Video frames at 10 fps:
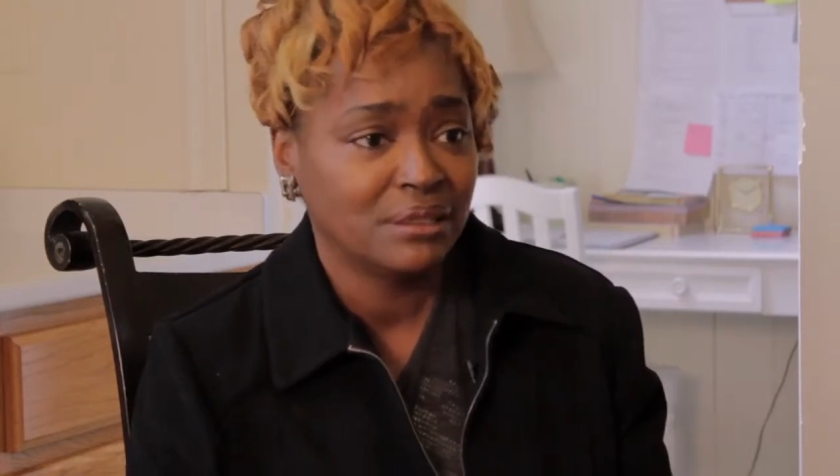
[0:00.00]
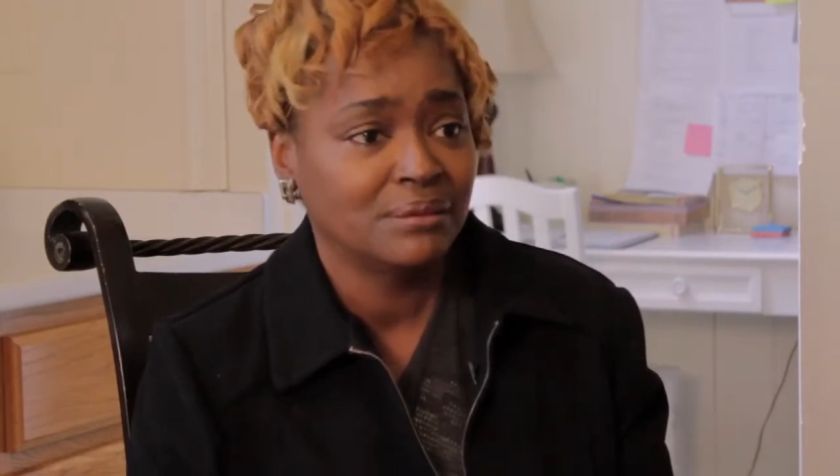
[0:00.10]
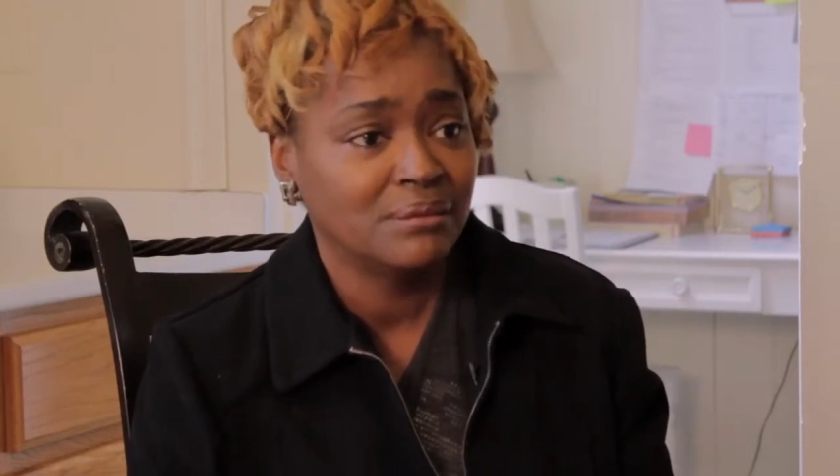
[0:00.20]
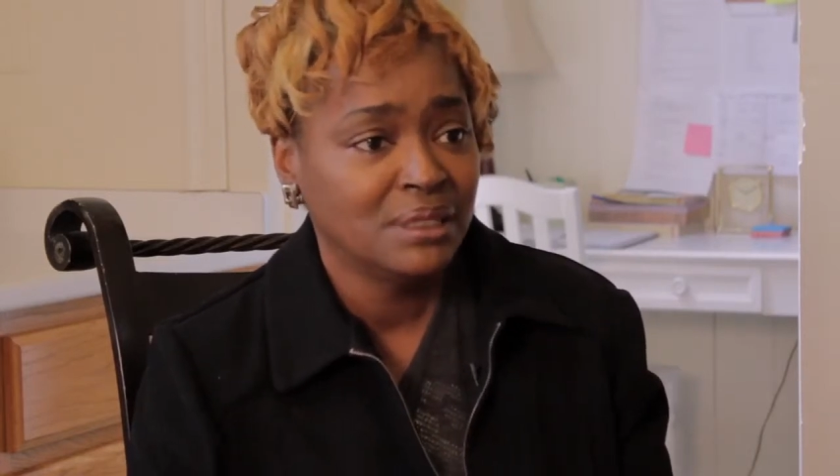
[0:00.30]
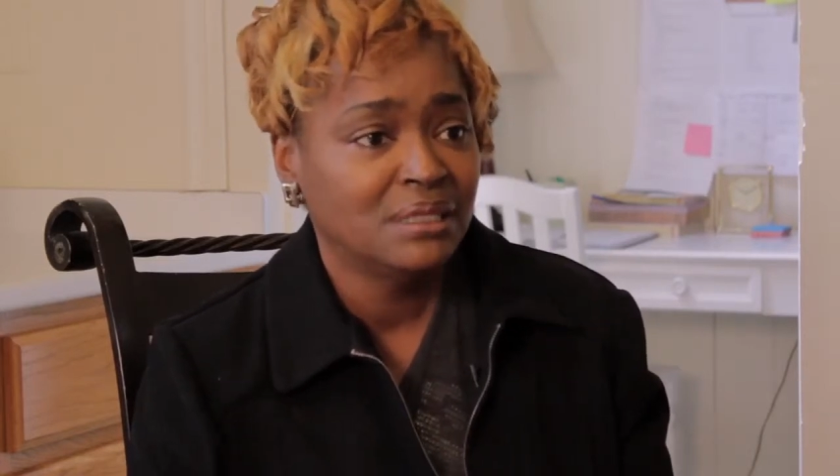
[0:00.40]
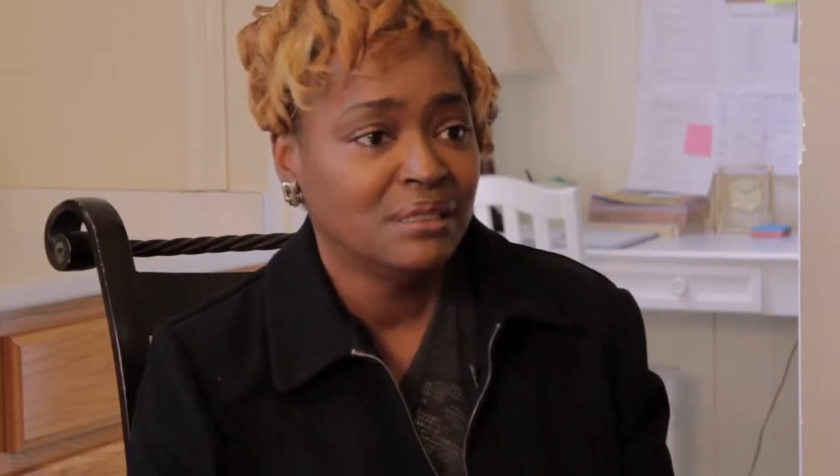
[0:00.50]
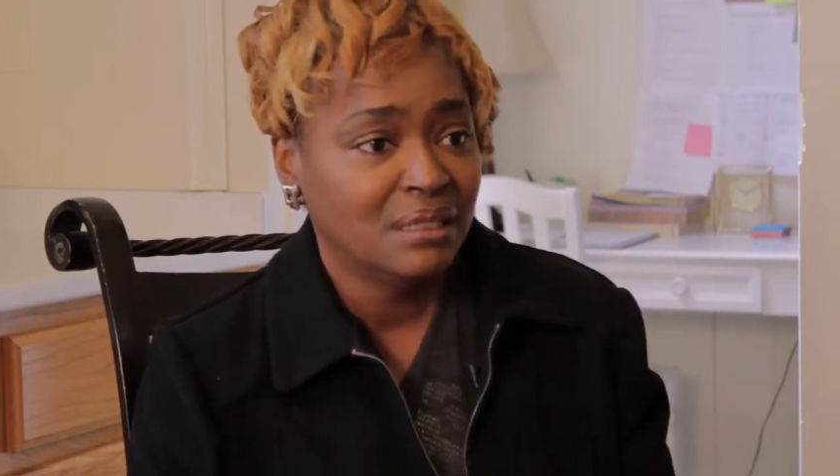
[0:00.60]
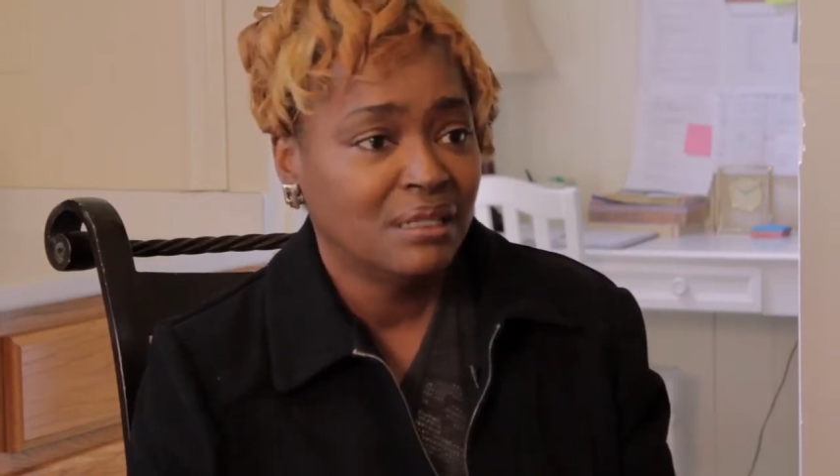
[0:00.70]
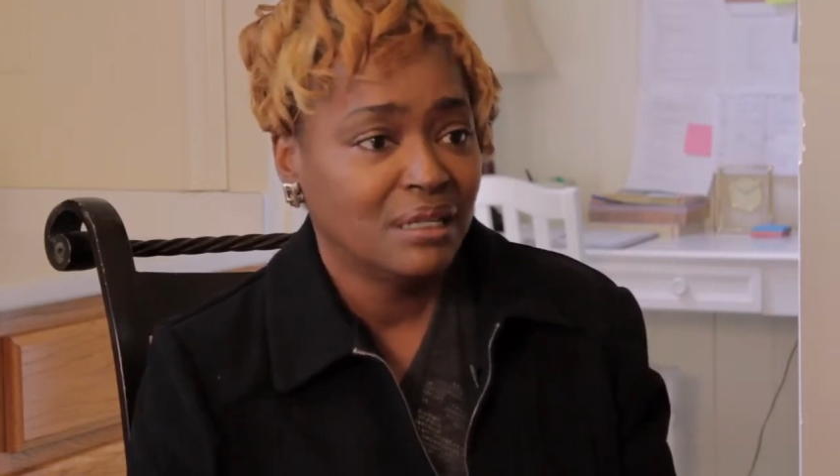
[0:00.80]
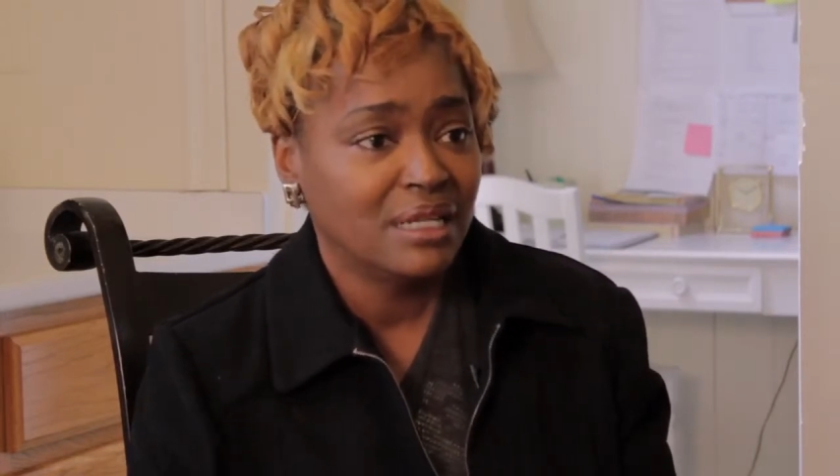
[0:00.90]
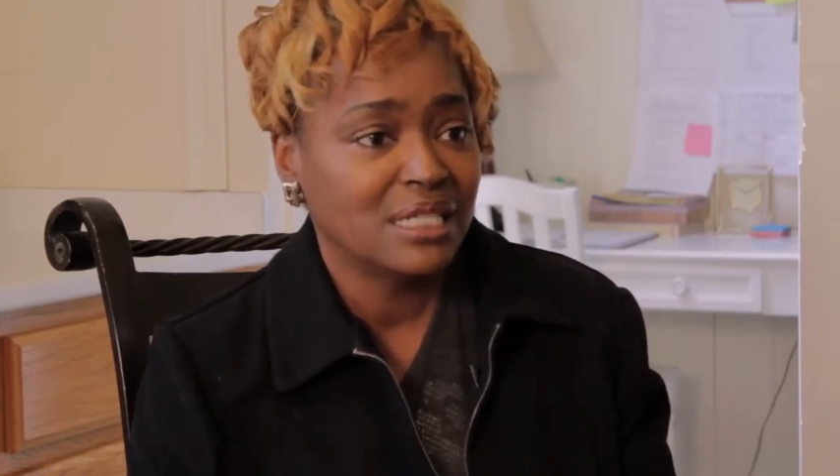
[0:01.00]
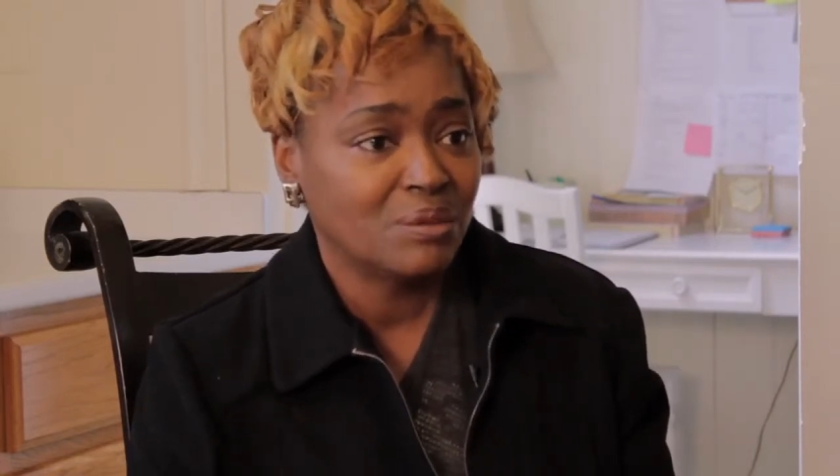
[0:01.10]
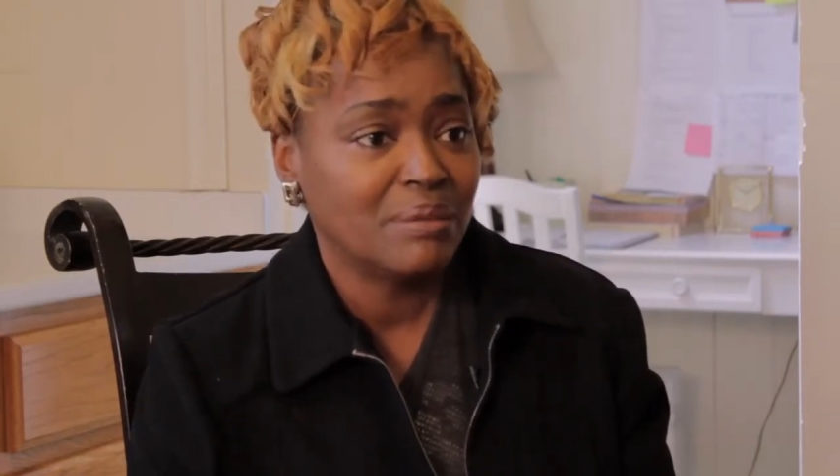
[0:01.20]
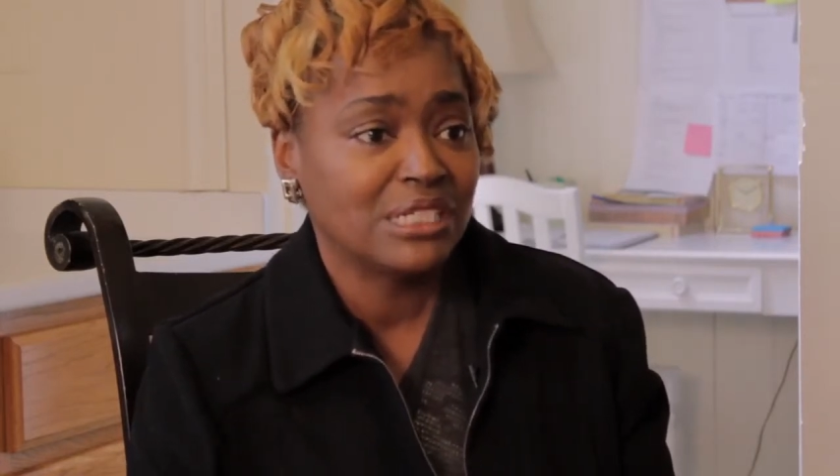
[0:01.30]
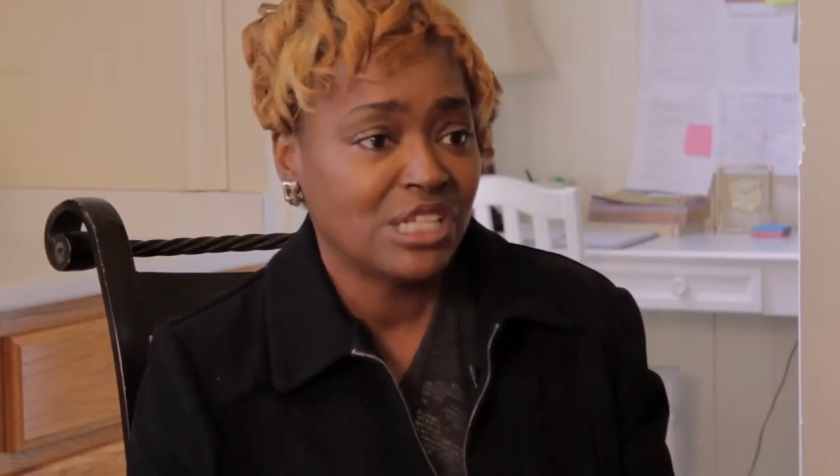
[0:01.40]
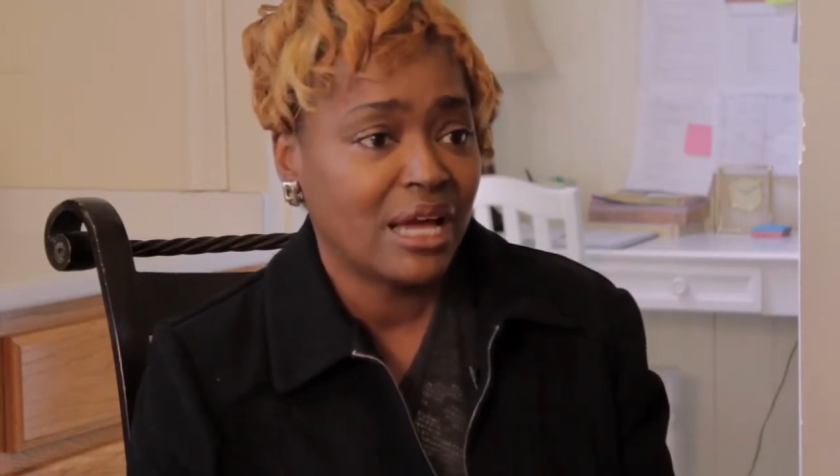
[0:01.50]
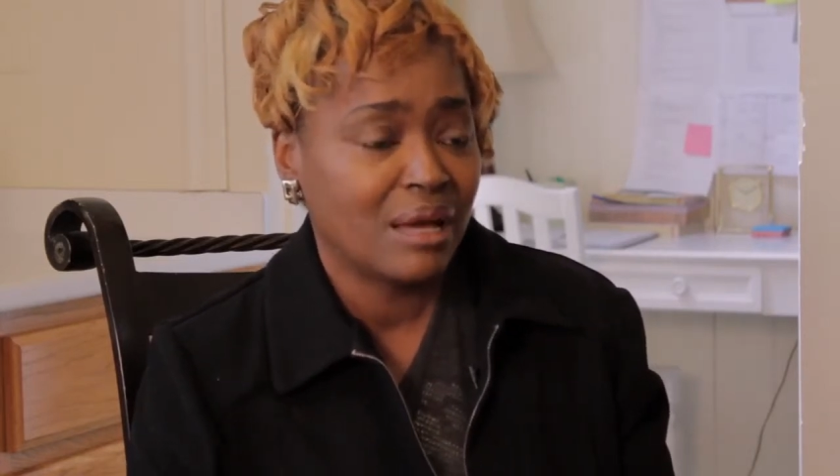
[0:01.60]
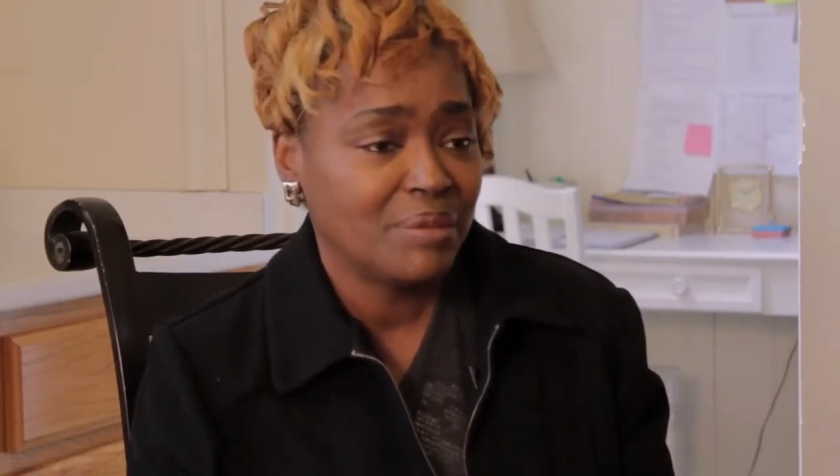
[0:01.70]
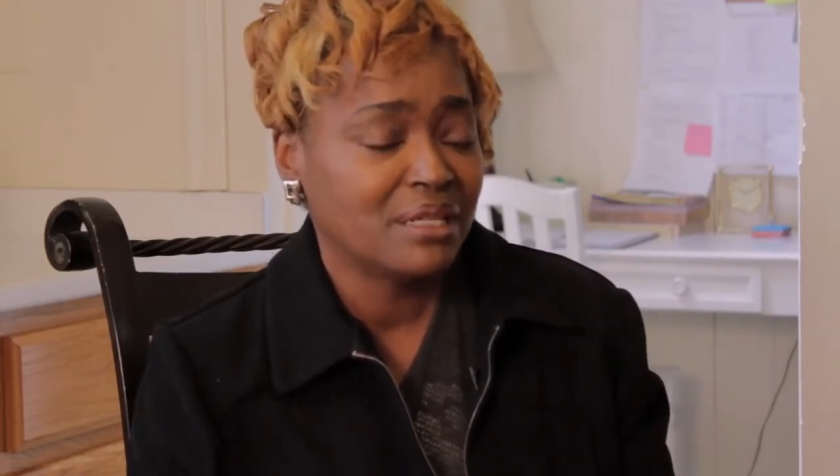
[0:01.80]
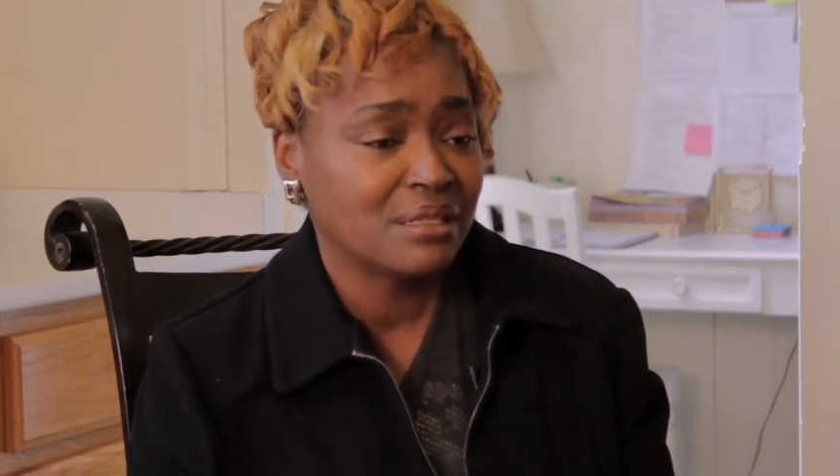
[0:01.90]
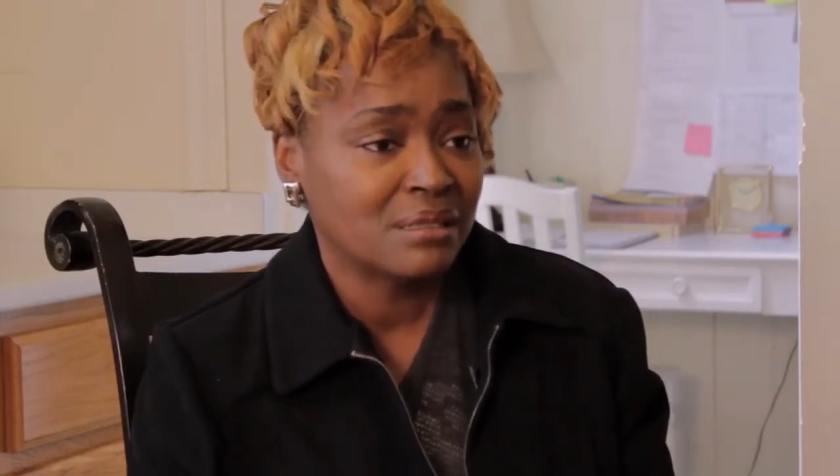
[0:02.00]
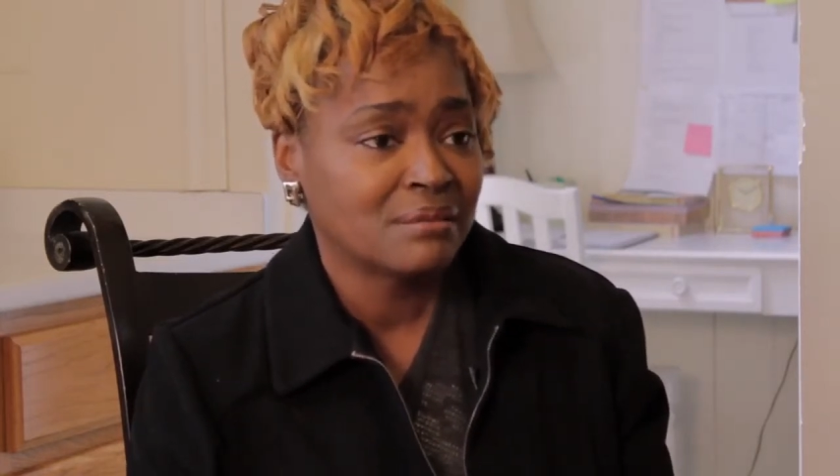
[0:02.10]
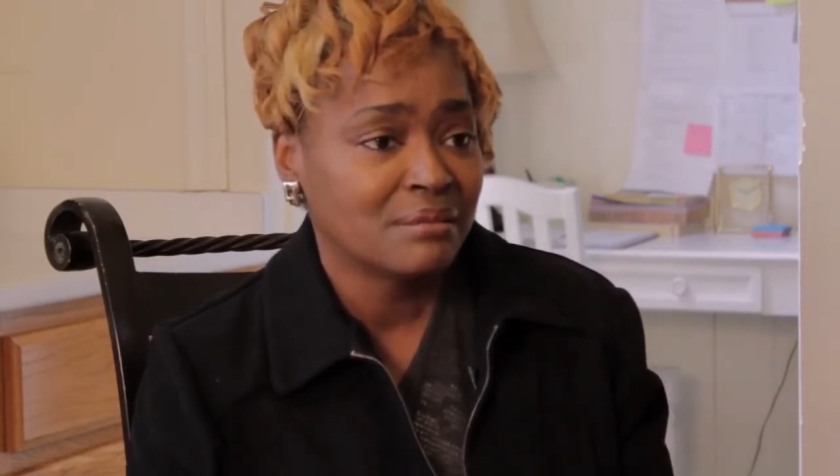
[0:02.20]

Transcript: And that's what my job is.